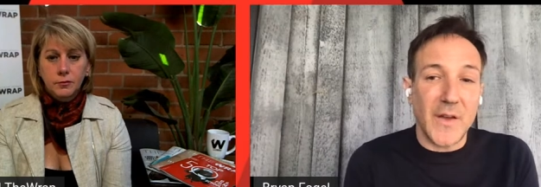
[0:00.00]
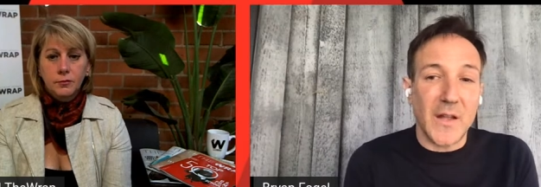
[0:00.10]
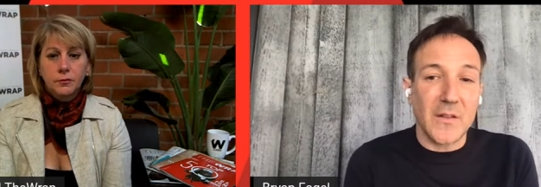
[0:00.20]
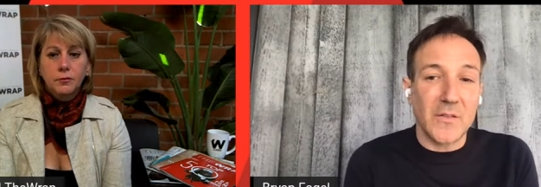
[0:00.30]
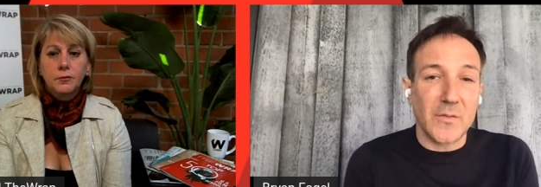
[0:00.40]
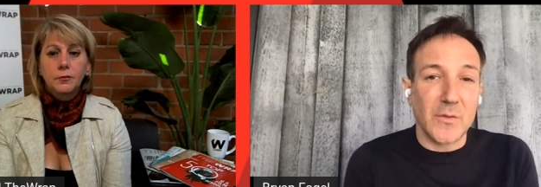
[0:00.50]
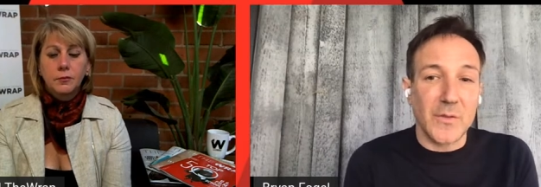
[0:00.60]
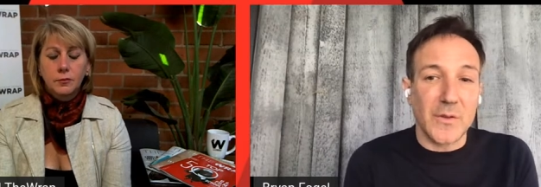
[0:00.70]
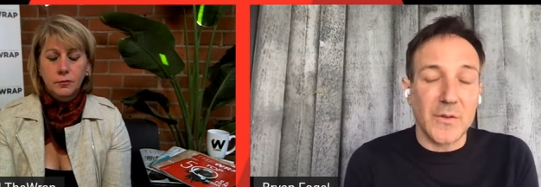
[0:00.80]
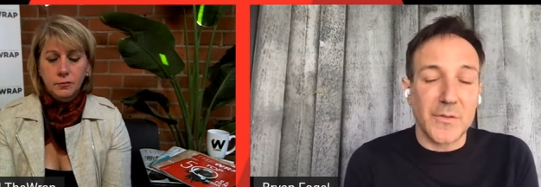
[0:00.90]
Speaker 1: Valleys
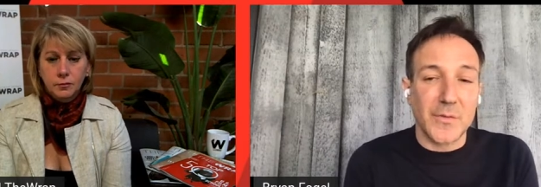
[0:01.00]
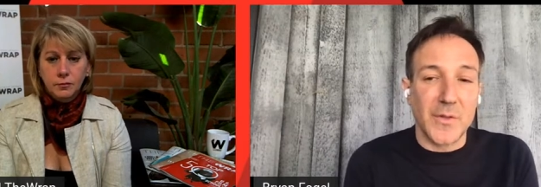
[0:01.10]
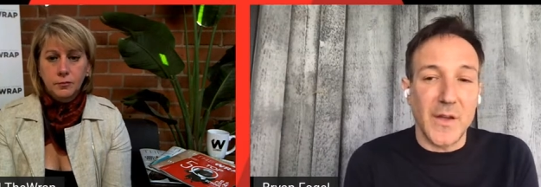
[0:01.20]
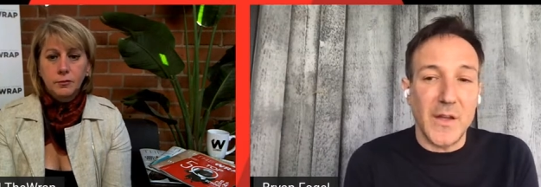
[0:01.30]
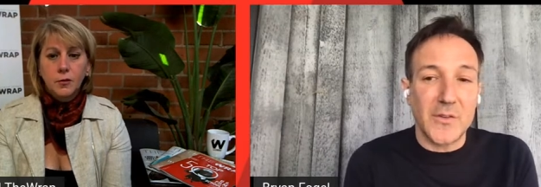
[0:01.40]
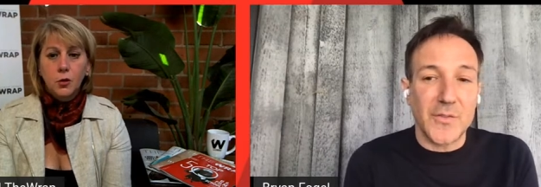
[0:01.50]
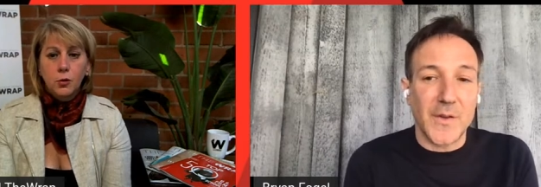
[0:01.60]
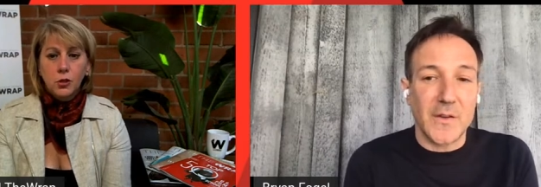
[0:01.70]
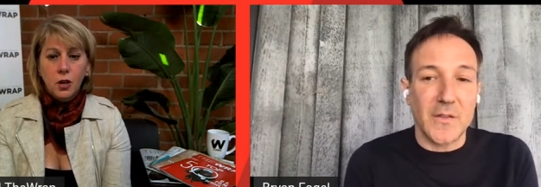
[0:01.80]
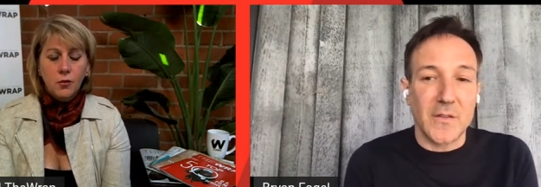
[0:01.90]
through the through the hedge
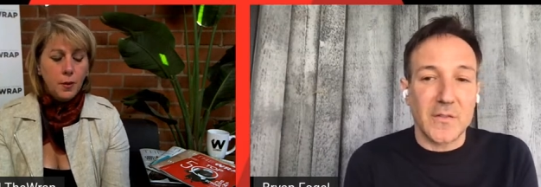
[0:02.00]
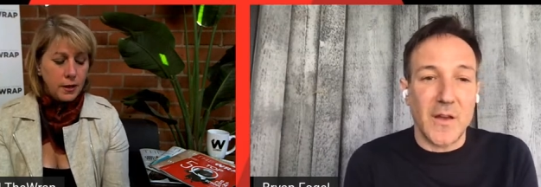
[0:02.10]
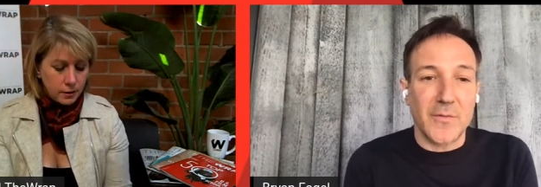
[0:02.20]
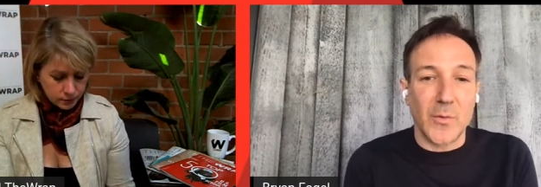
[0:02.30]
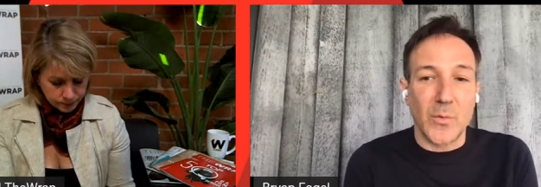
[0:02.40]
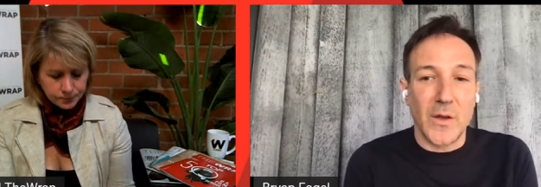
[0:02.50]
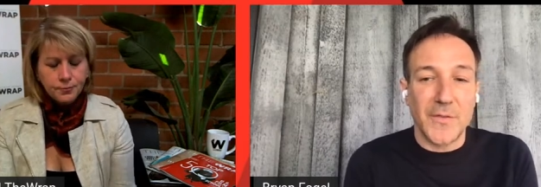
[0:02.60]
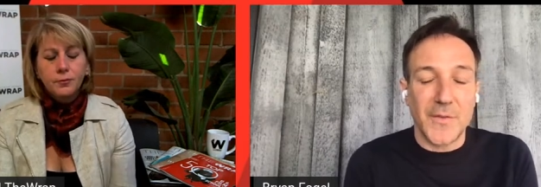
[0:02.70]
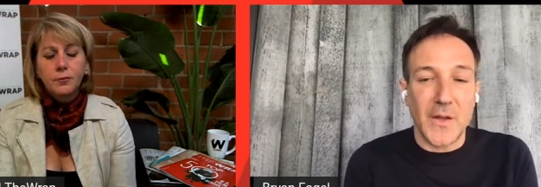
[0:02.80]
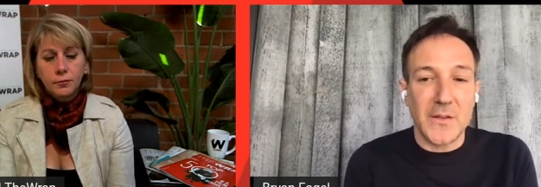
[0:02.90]
fund and the sovereign
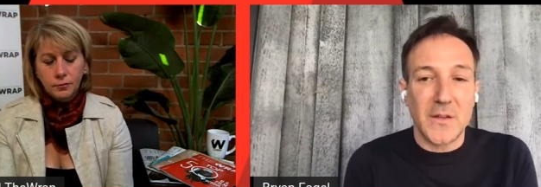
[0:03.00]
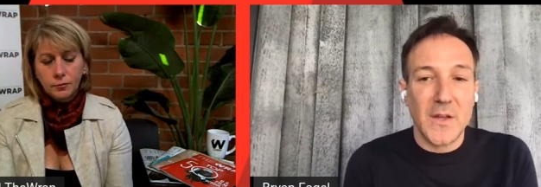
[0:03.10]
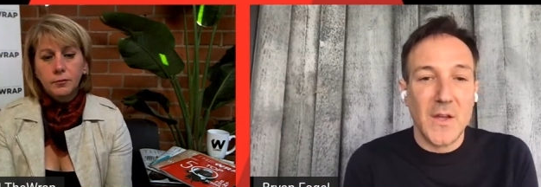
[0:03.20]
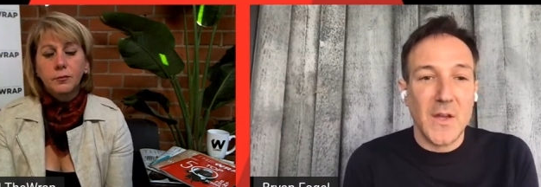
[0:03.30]
wealth fund,